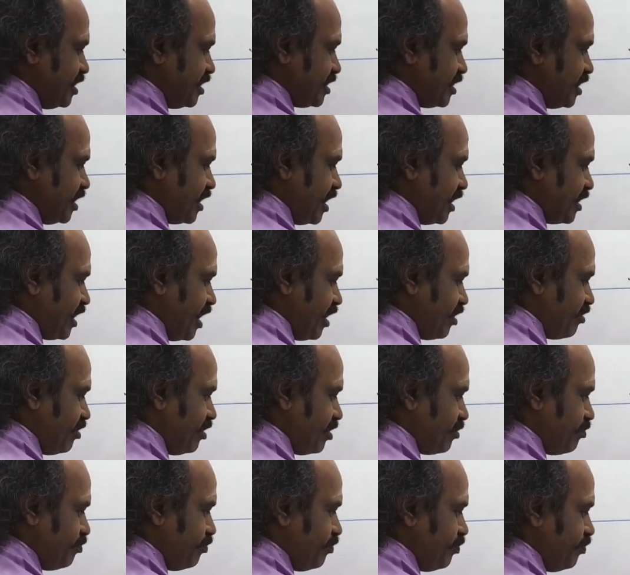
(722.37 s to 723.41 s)
is the
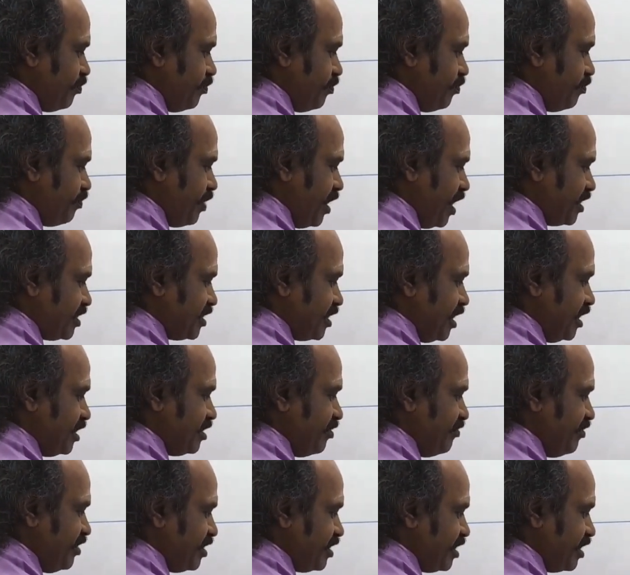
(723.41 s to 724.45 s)
rectangular passage
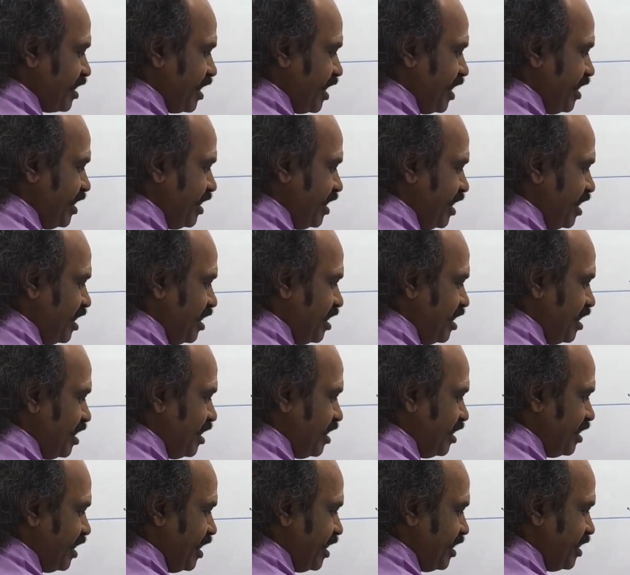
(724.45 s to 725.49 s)
with a radial
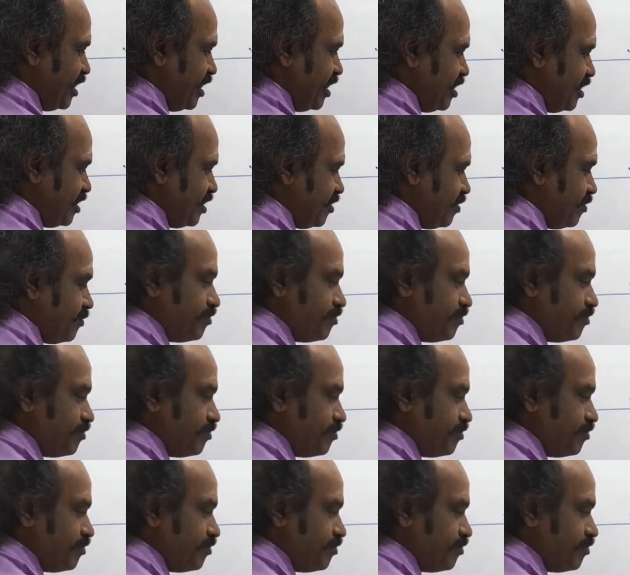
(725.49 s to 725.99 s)
end.